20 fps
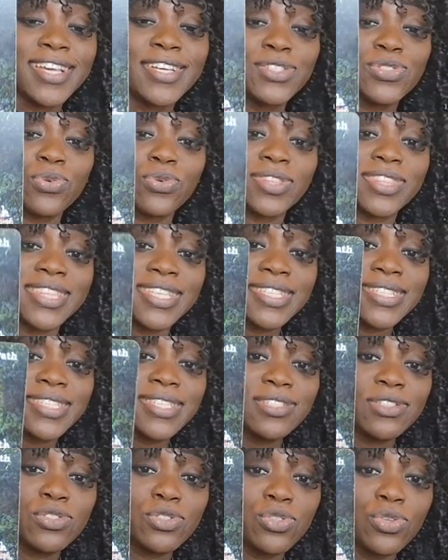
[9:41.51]
So this
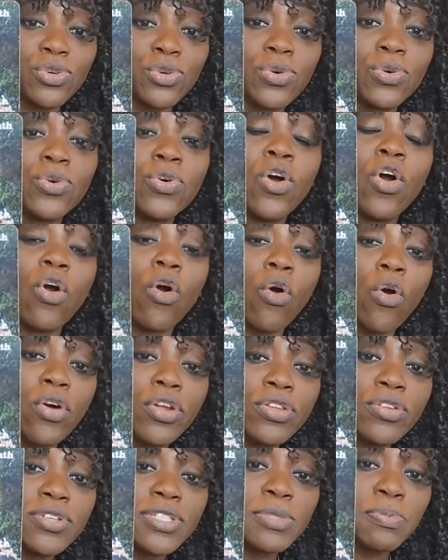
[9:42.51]
is you
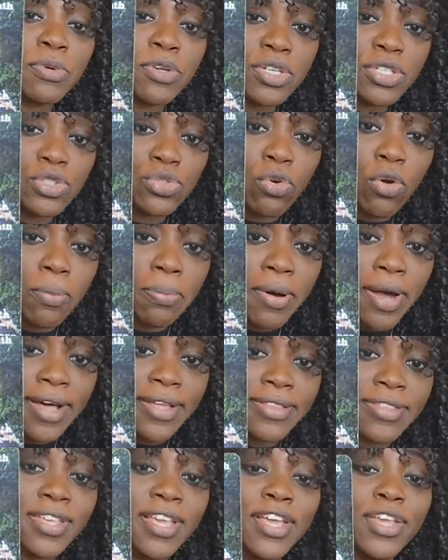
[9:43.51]
on your spiritual
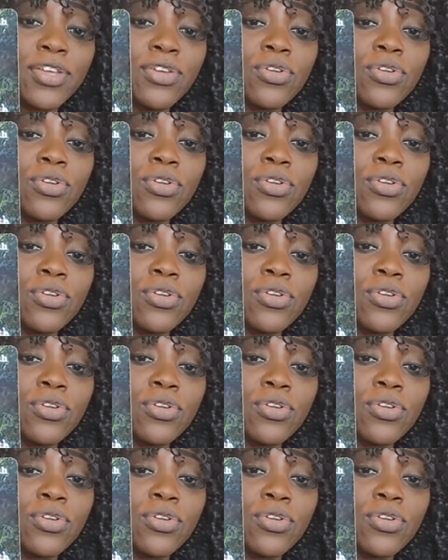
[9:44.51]
path,